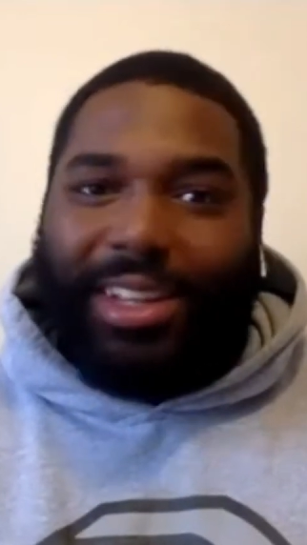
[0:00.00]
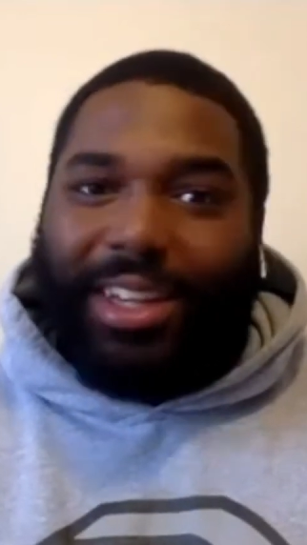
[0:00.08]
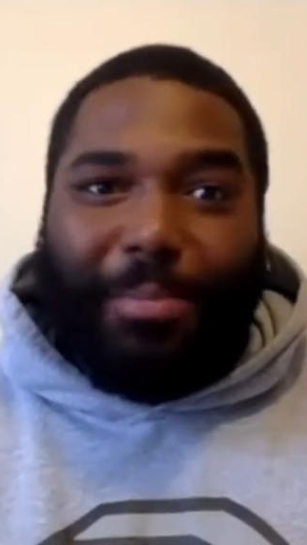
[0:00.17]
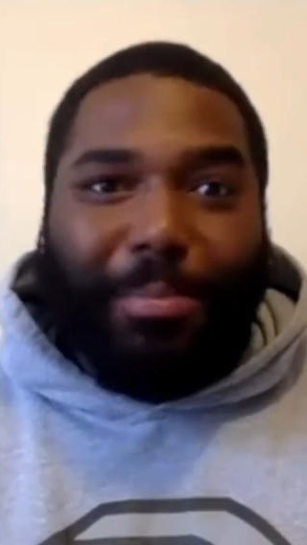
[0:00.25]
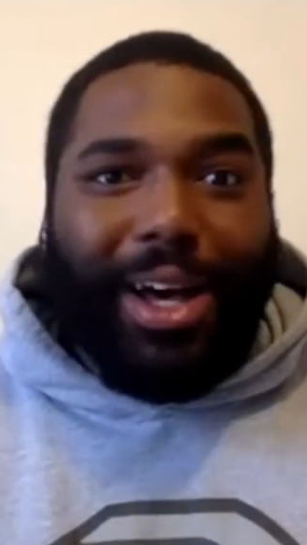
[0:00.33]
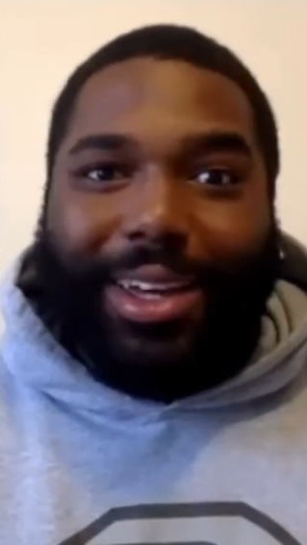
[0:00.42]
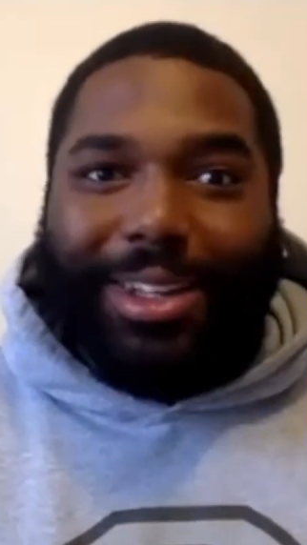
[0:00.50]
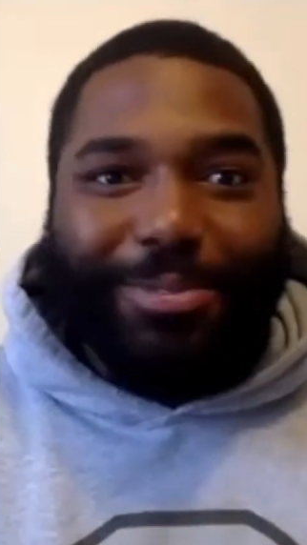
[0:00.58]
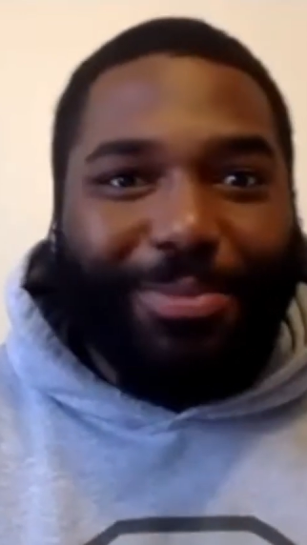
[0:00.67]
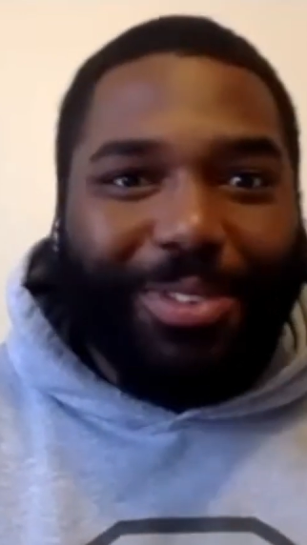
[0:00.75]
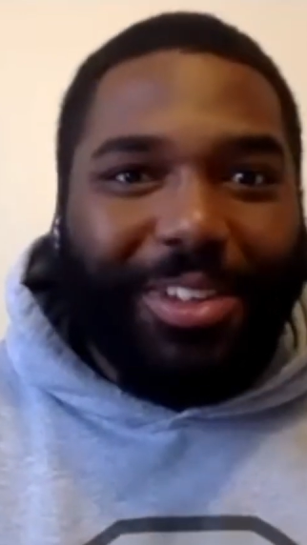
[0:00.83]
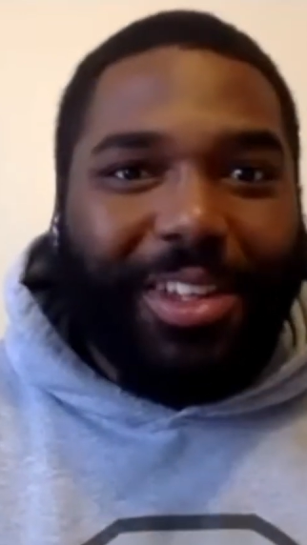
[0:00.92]
He might.
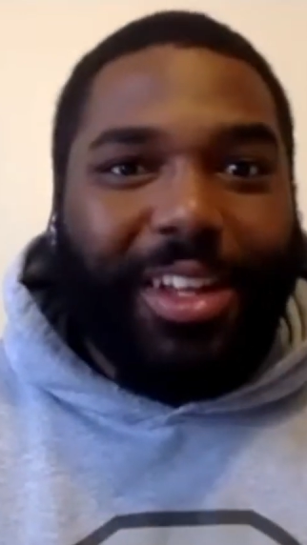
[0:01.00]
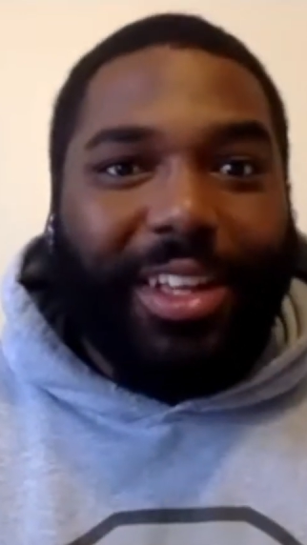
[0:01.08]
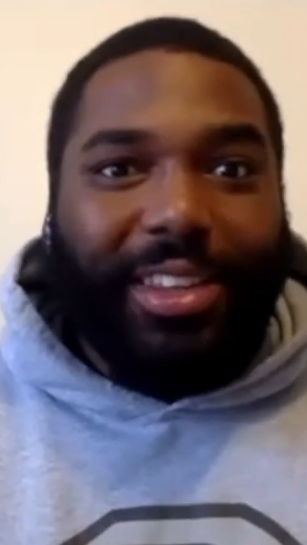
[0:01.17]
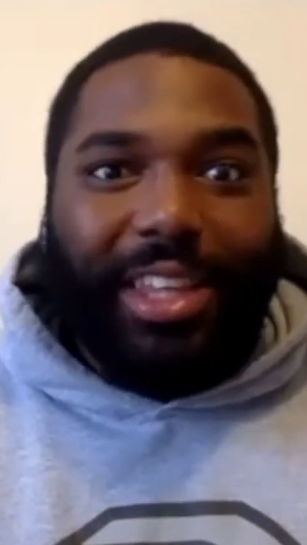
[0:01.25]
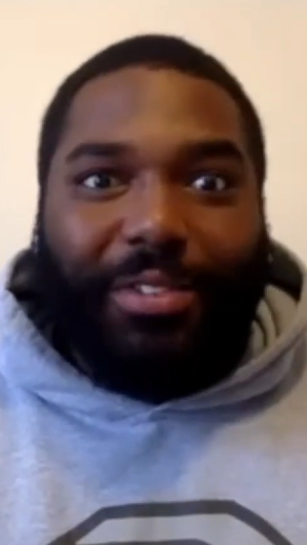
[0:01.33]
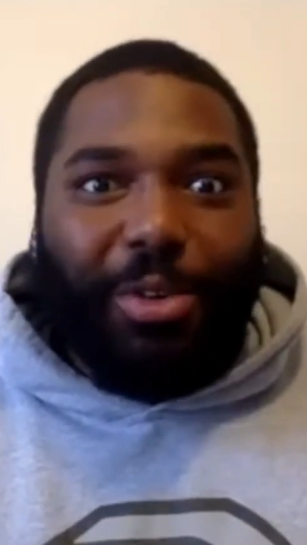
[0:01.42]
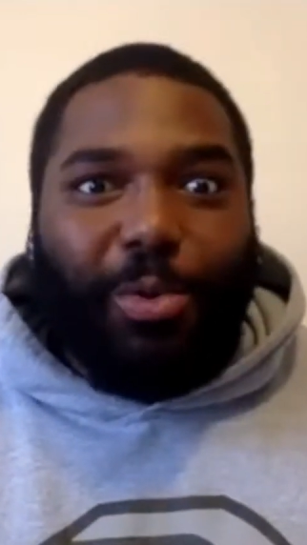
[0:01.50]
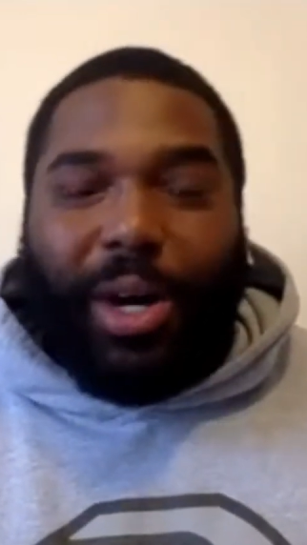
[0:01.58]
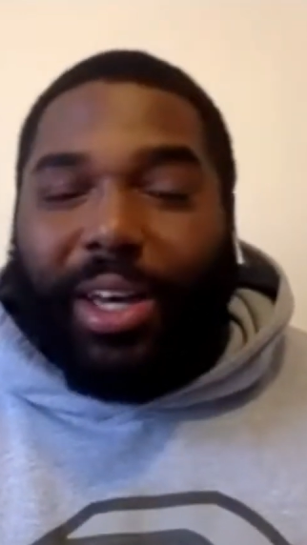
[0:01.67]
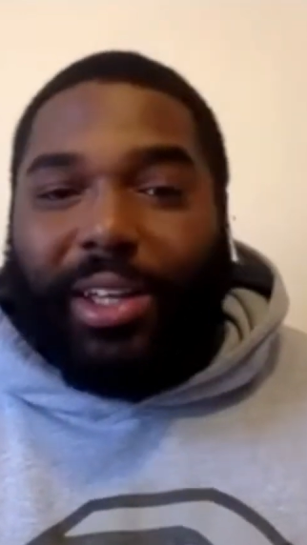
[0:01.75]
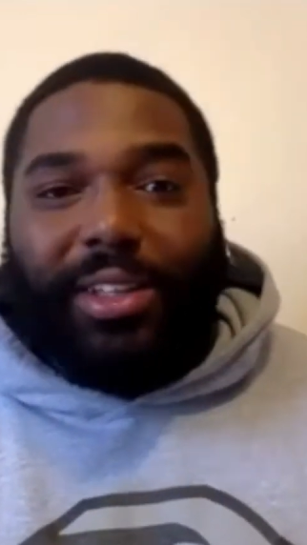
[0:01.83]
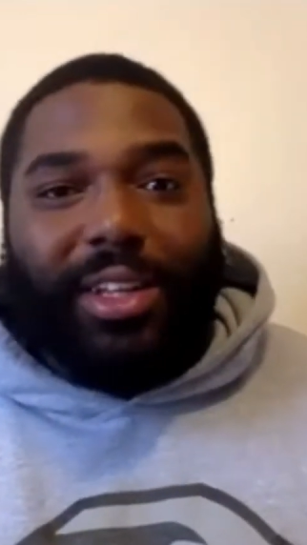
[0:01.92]
Devin
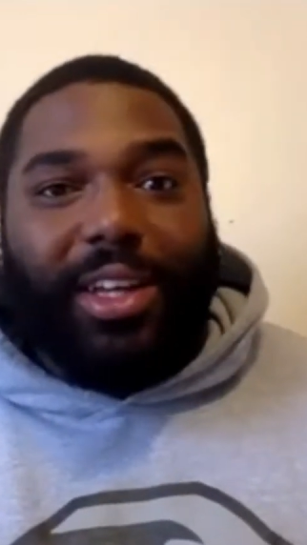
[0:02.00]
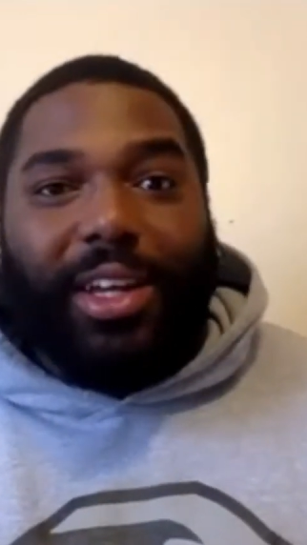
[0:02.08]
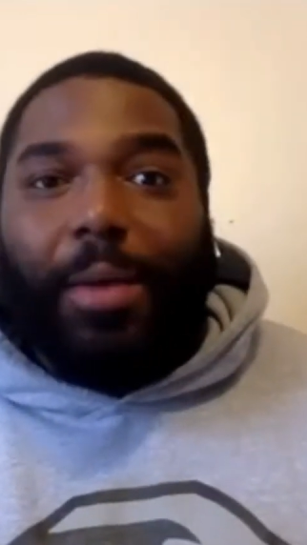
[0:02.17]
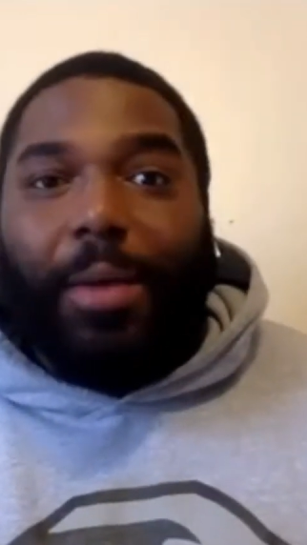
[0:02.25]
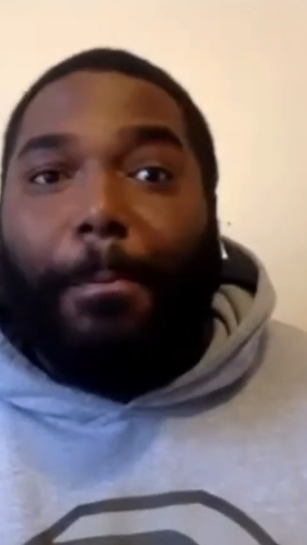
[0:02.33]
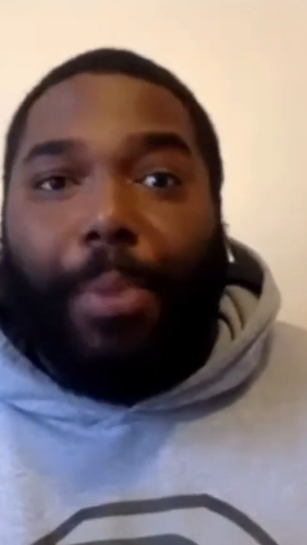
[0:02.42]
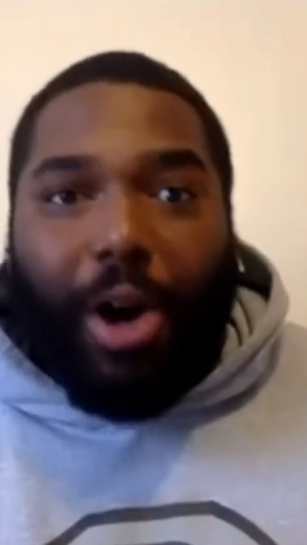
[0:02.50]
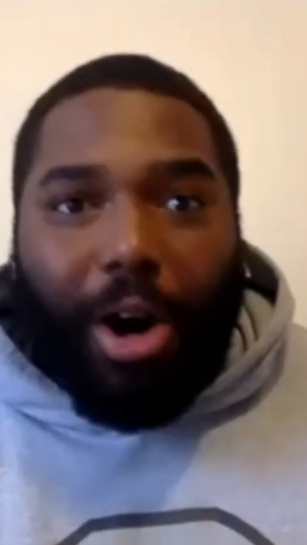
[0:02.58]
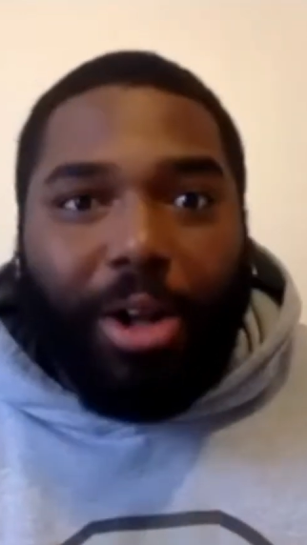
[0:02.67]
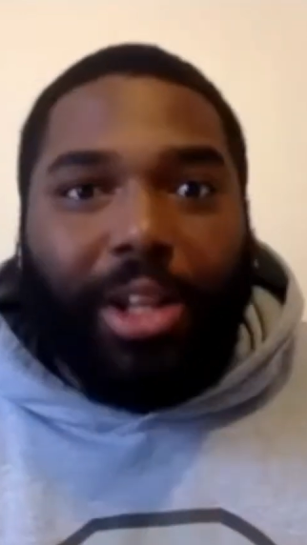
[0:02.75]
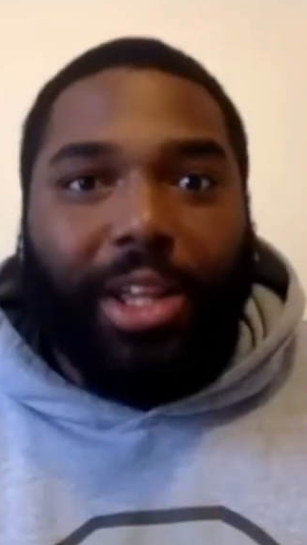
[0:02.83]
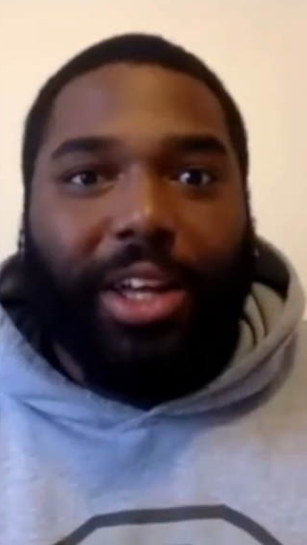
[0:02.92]
White,
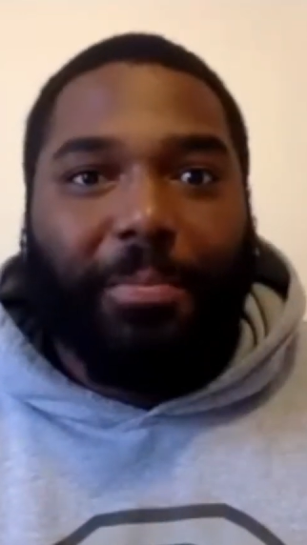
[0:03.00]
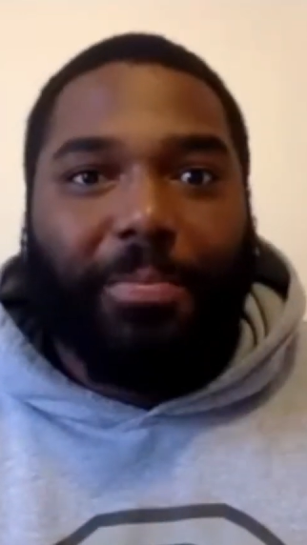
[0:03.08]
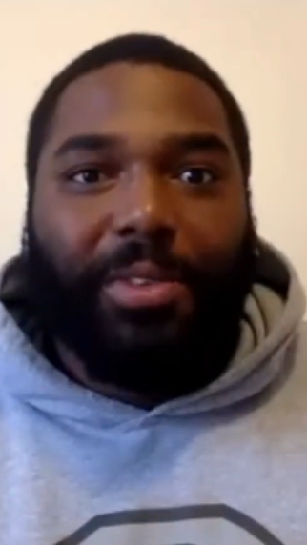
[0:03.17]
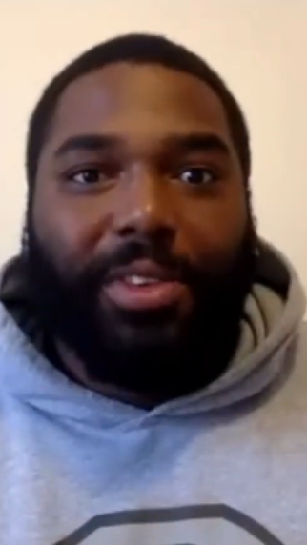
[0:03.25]
balling.